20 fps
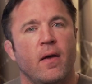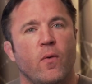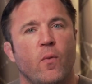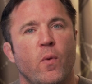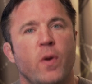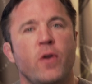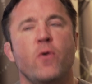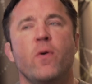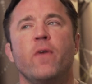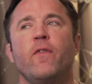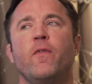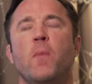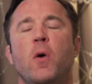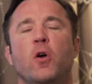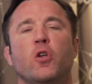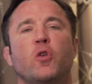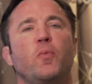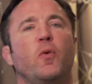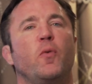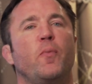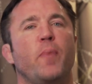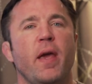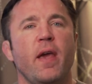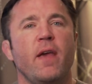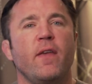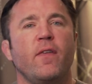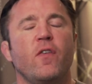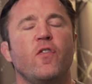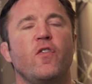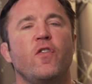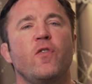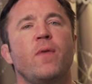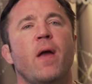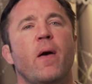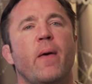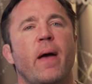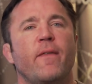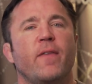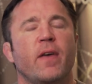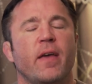When you have multiple pieces, you
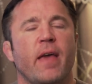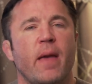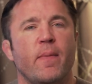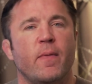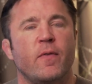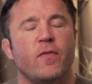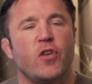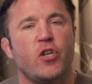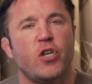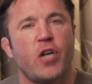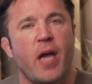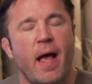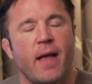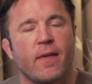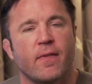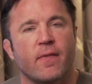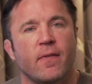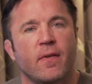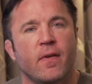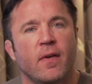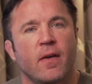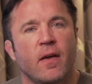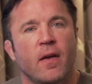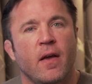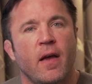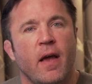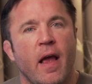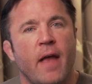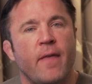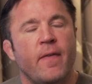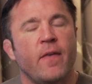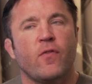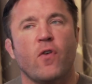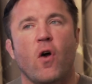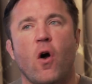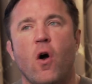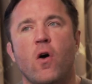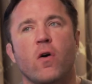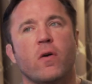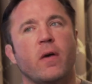now have a game of chess. And this
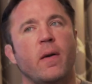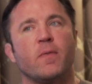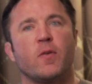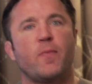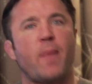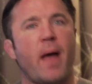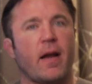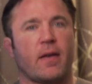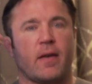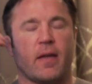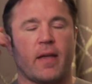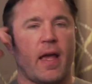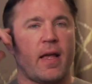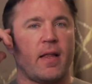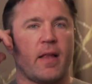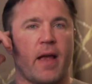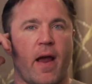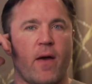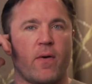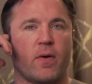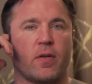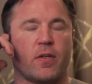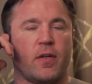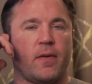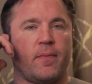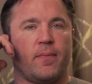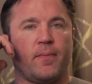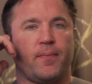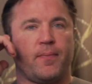all comes back to Kayla Harrison.